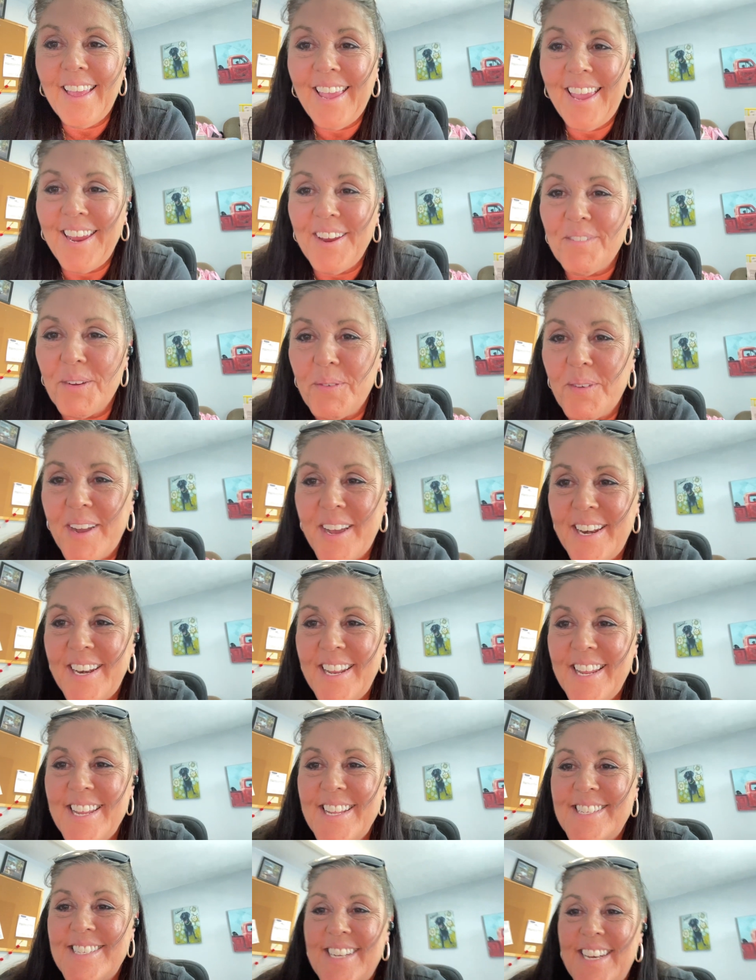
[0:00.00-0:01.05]
Hey everyone,
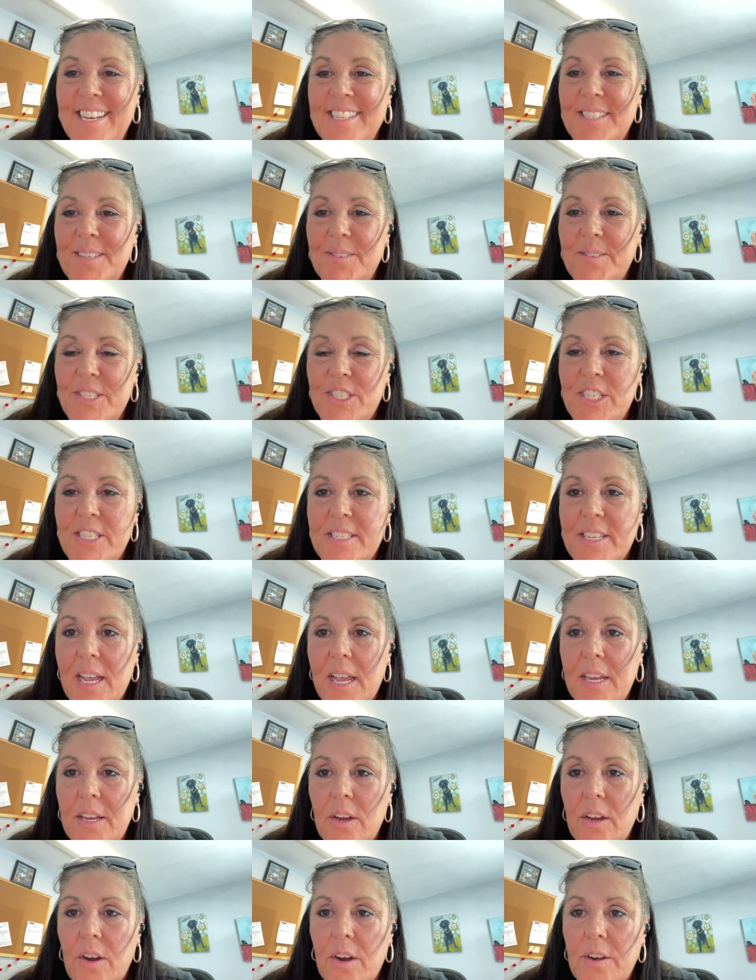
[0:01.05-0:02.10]
it's Nancy with She's
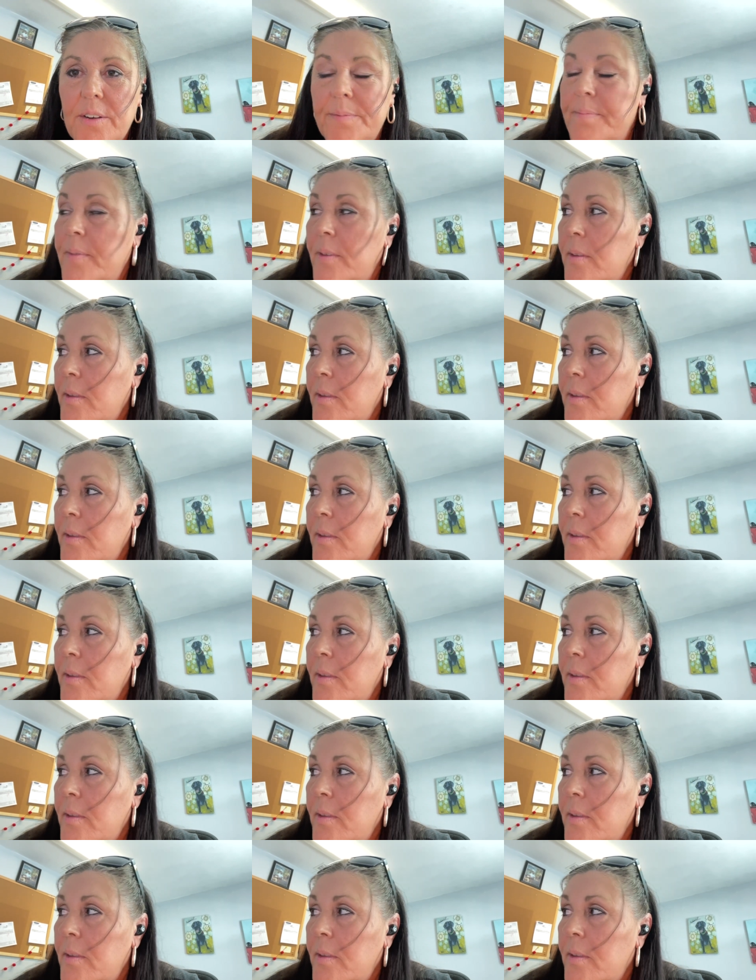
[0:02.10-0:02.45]
Got Yarn.